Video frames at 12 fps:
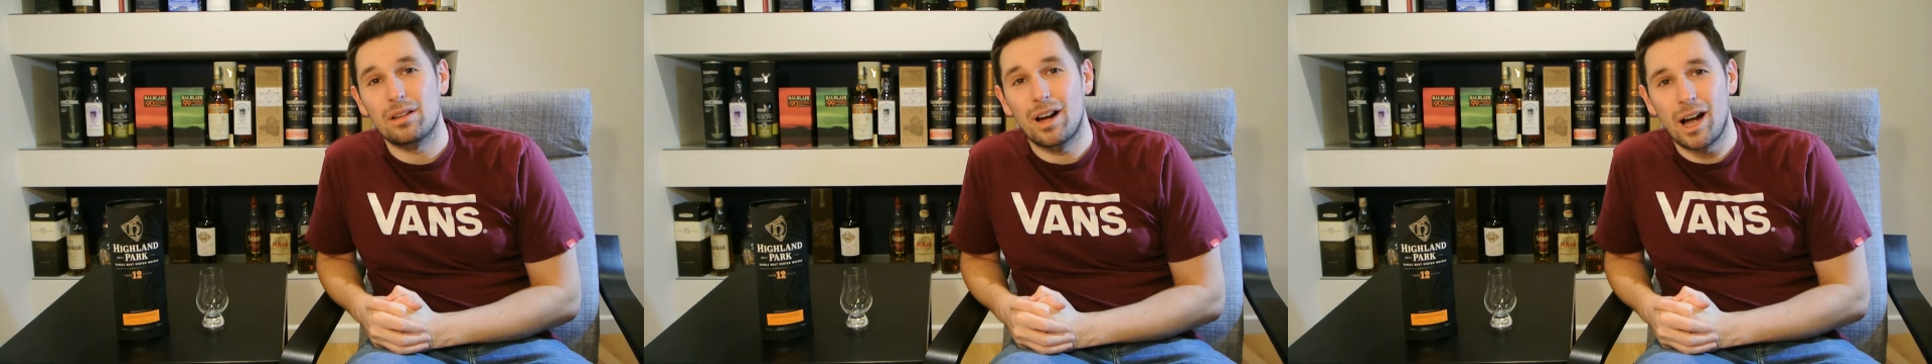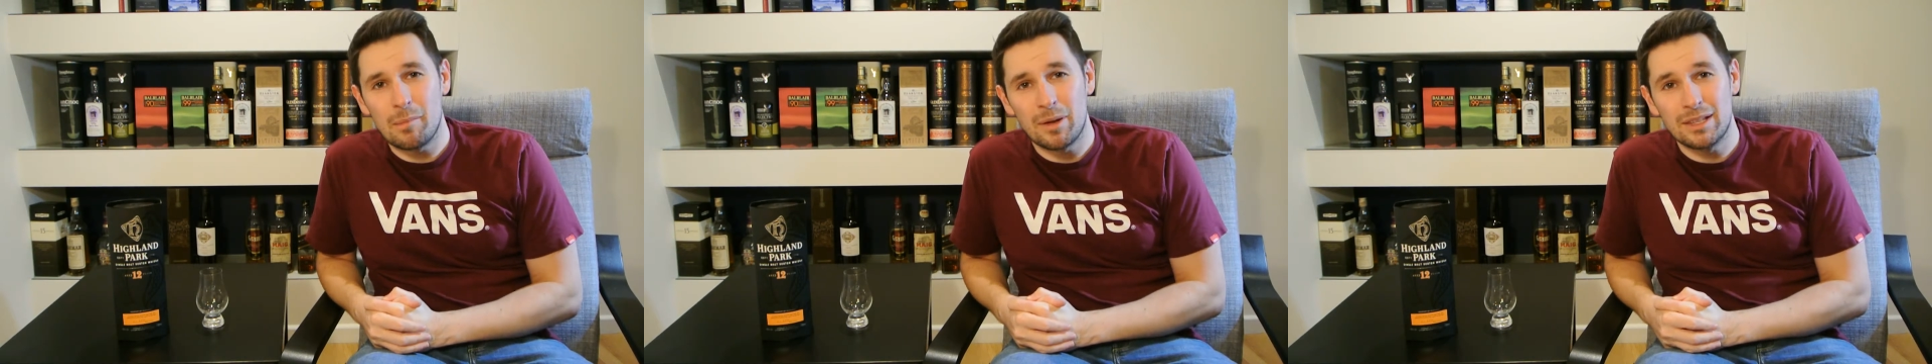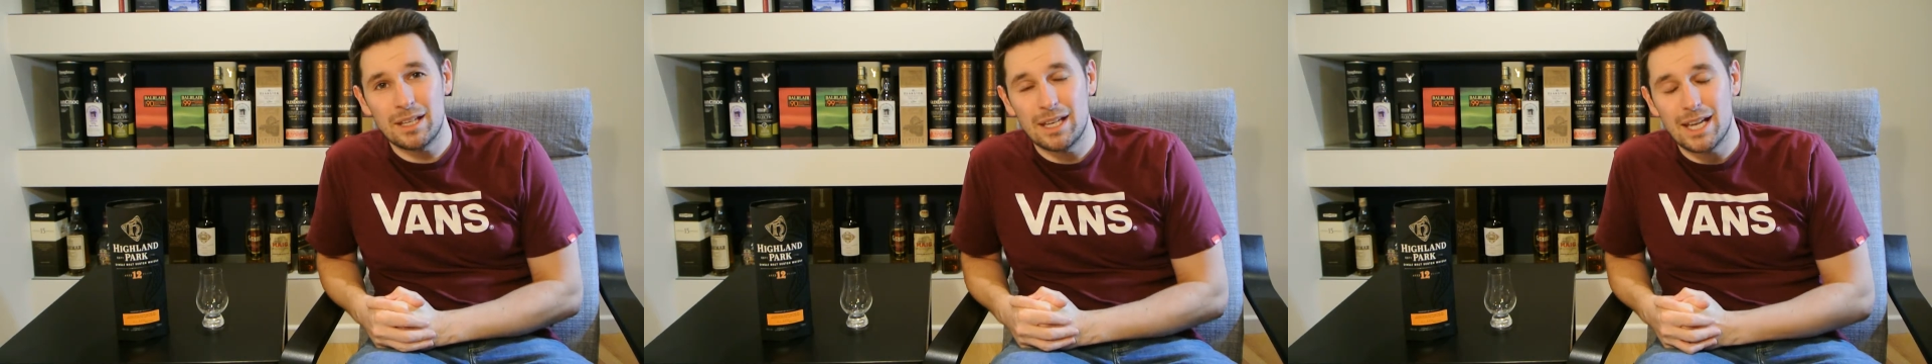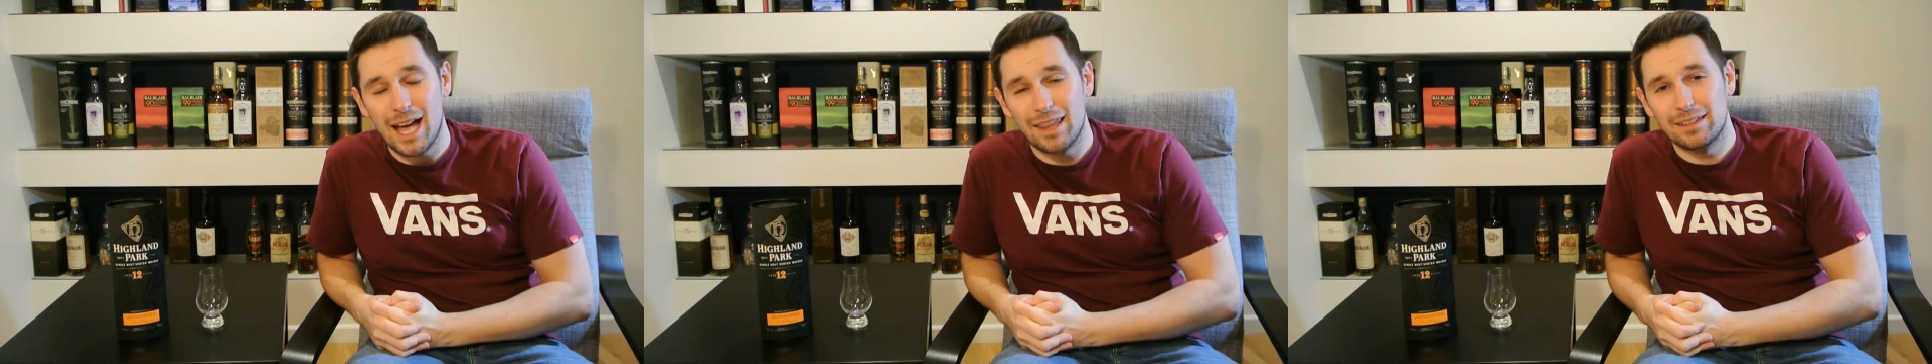I'm Andy
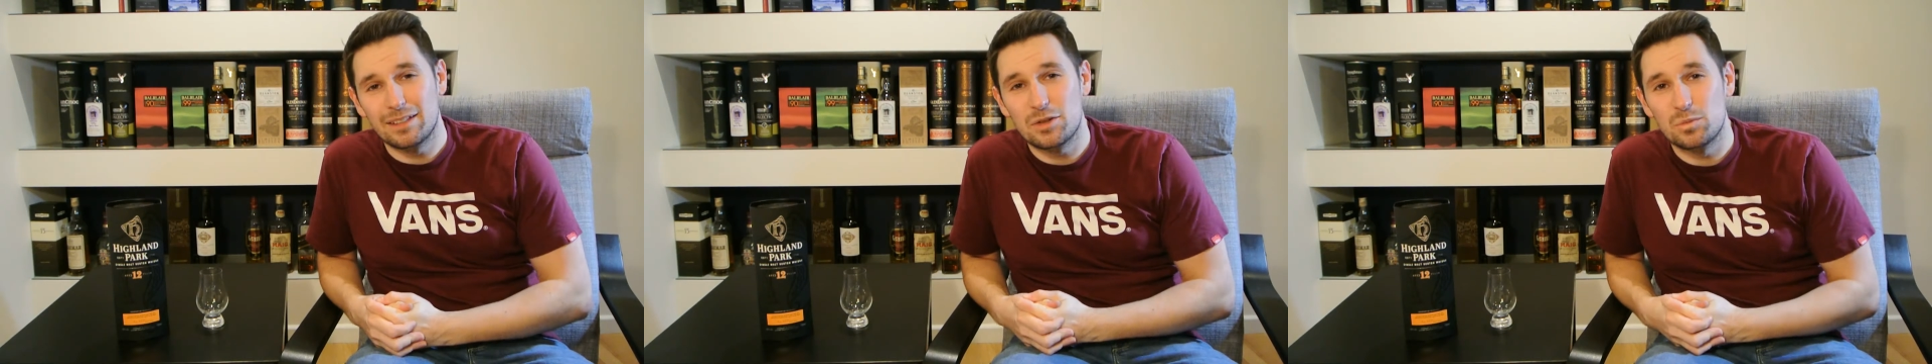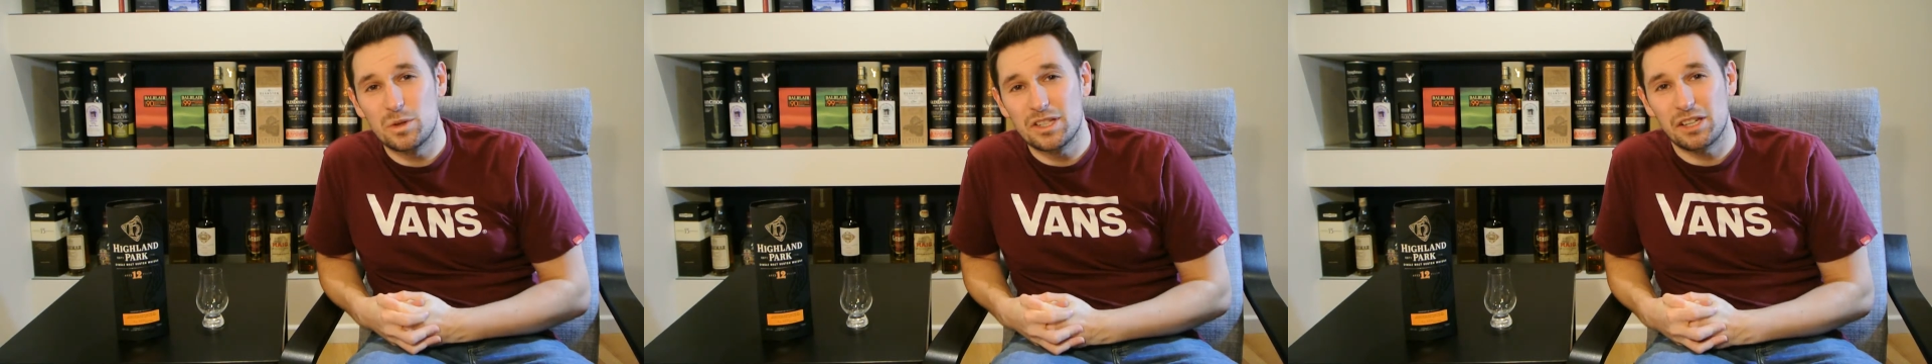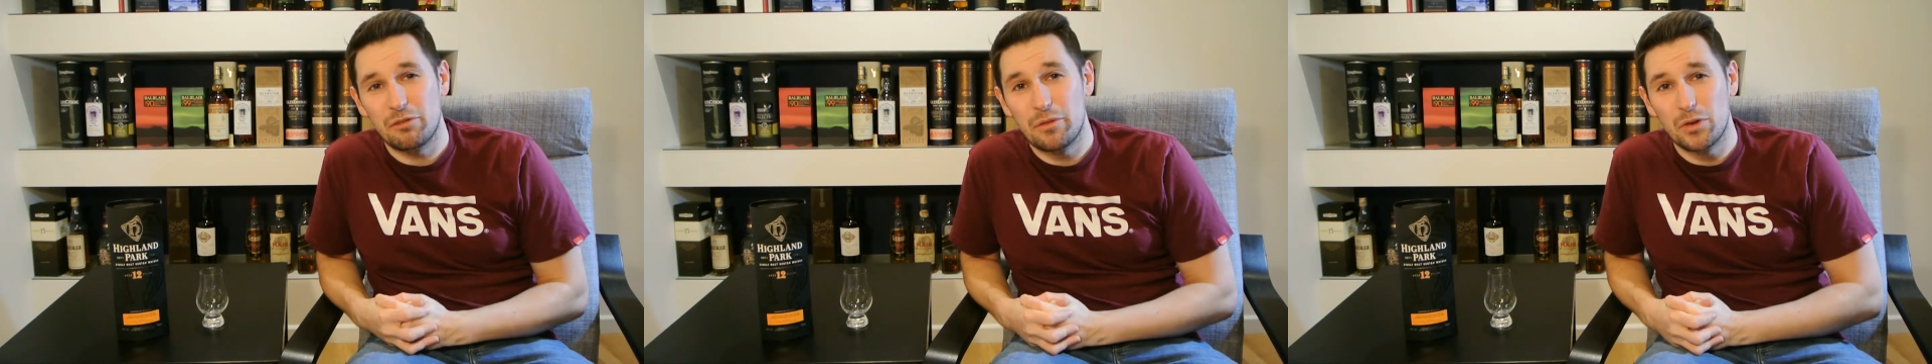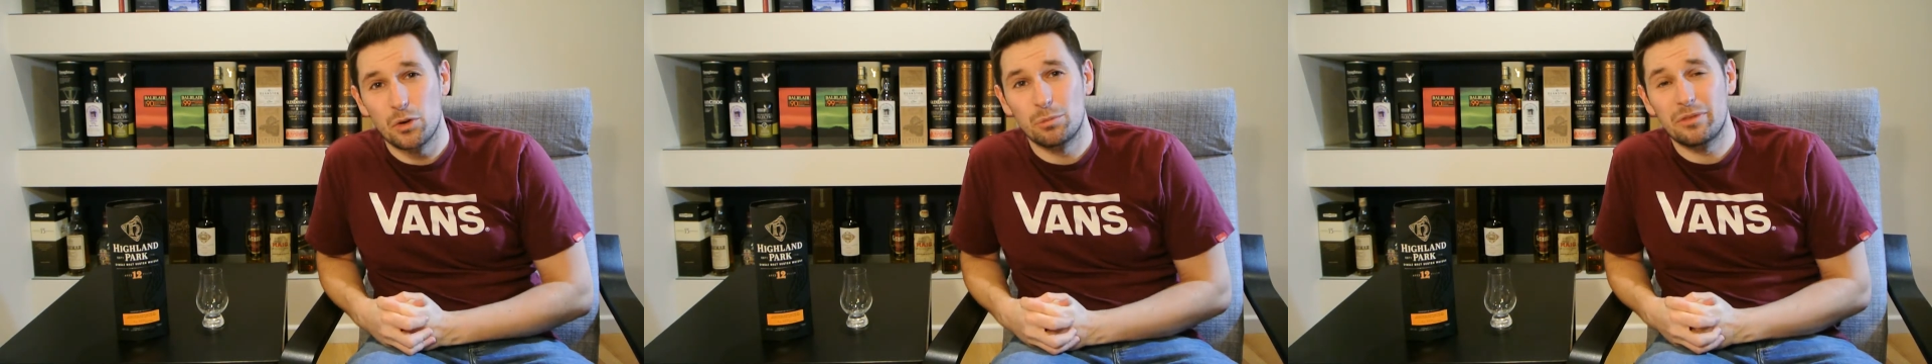and this is whisky
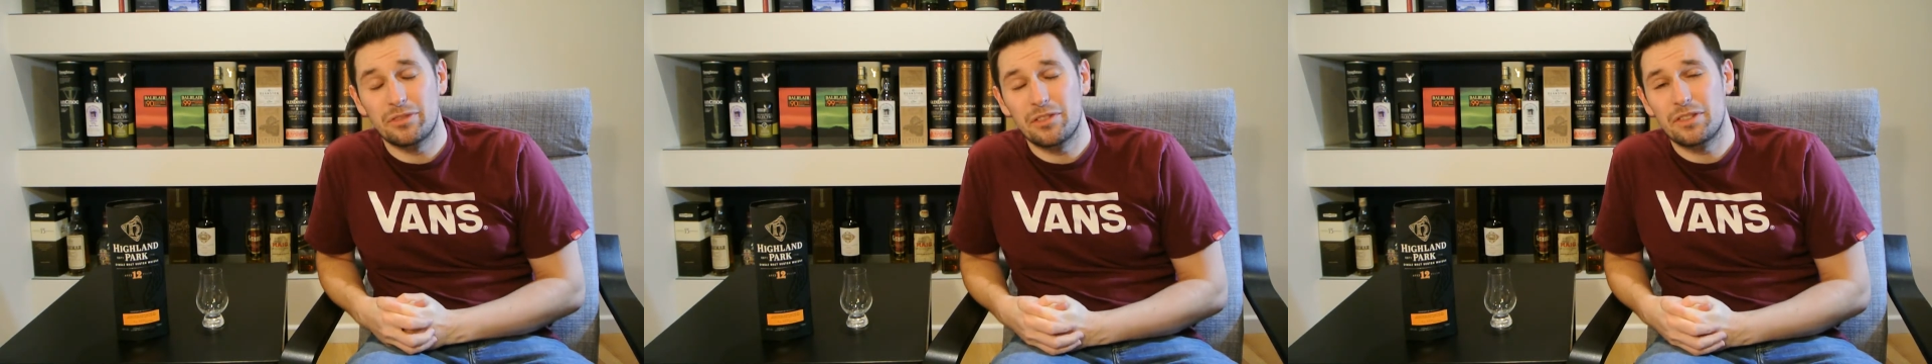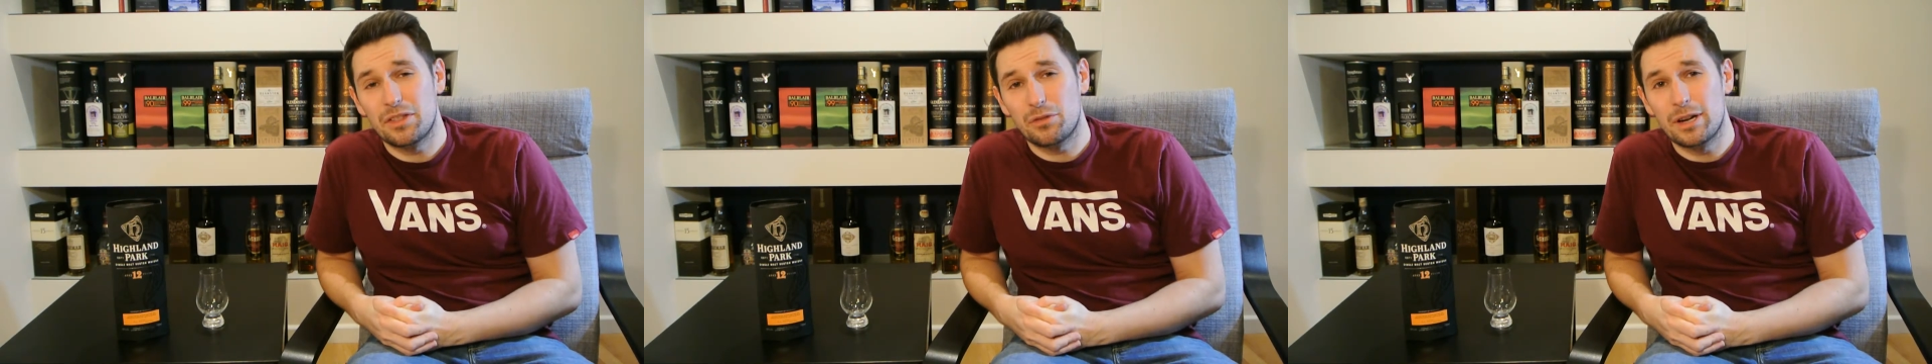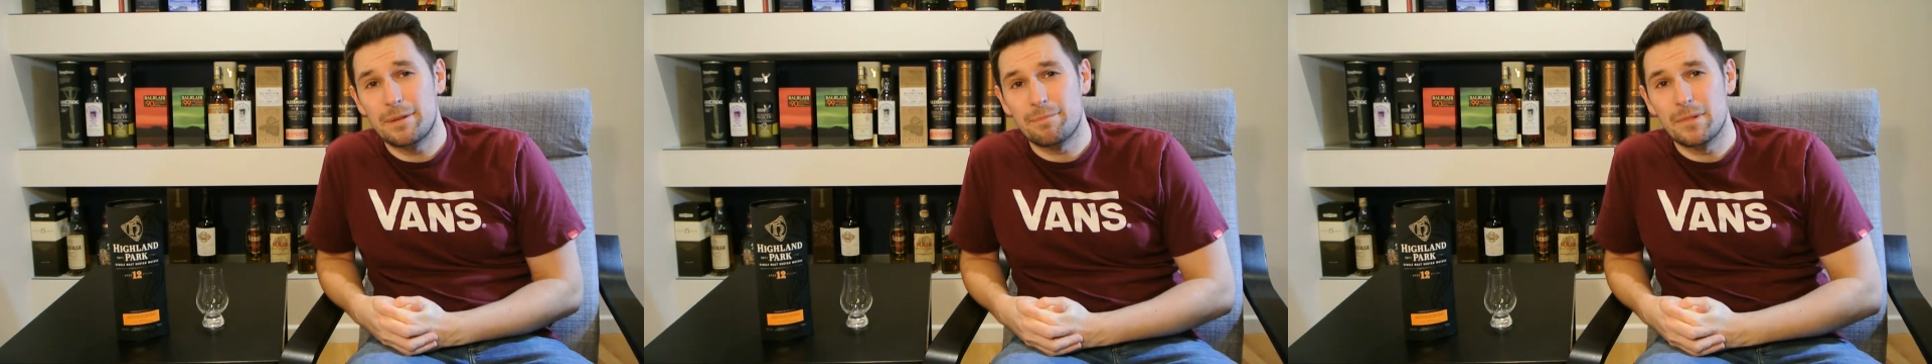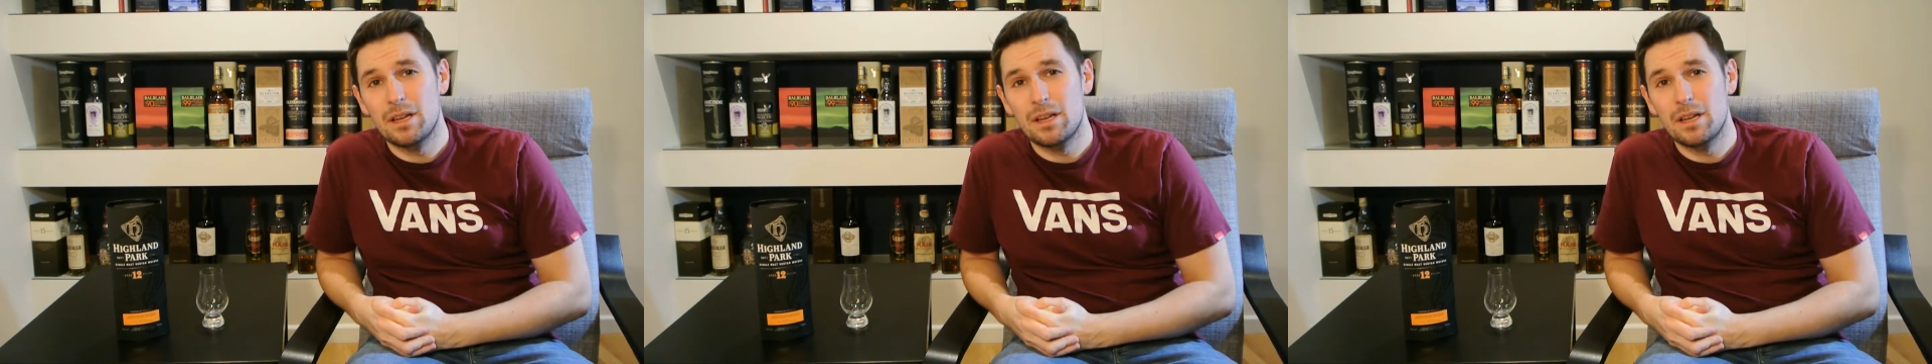review number 53.